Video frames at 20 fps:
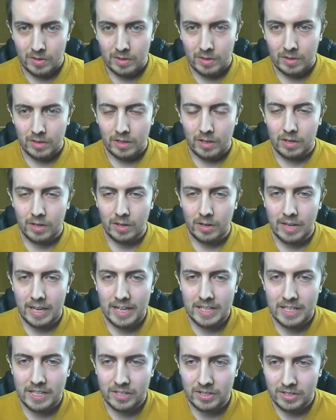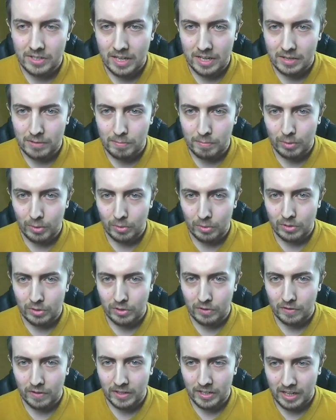Oh, Eddie just gets blocked off.
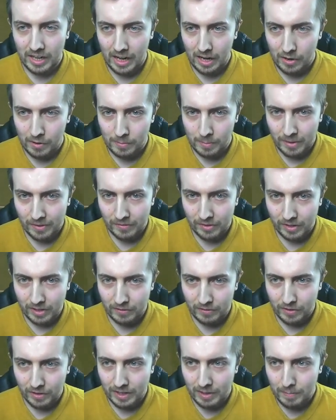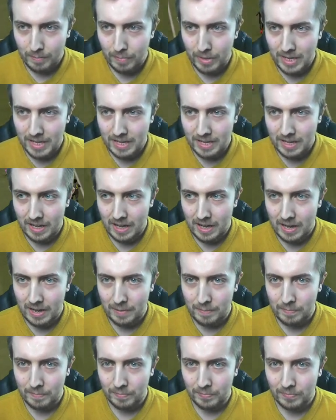I don't know how I'm ever going to fucking beat
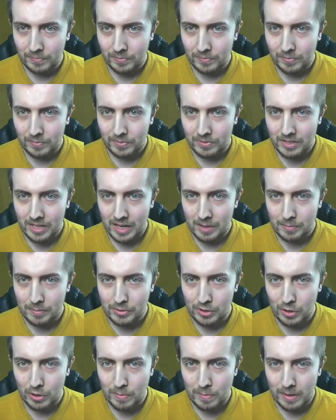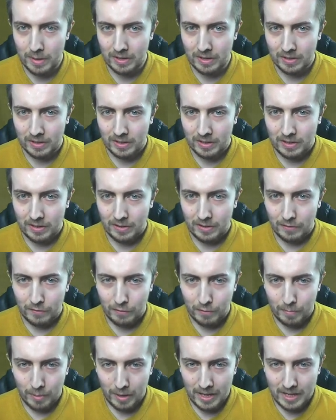um, Tapsoba for
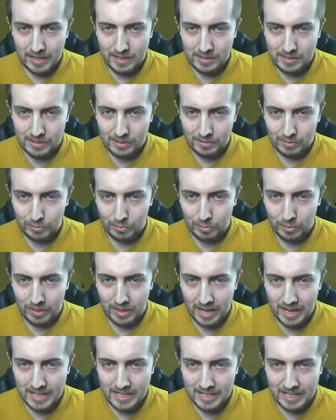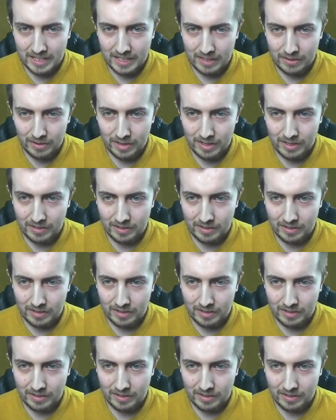pace with Eddie anyway.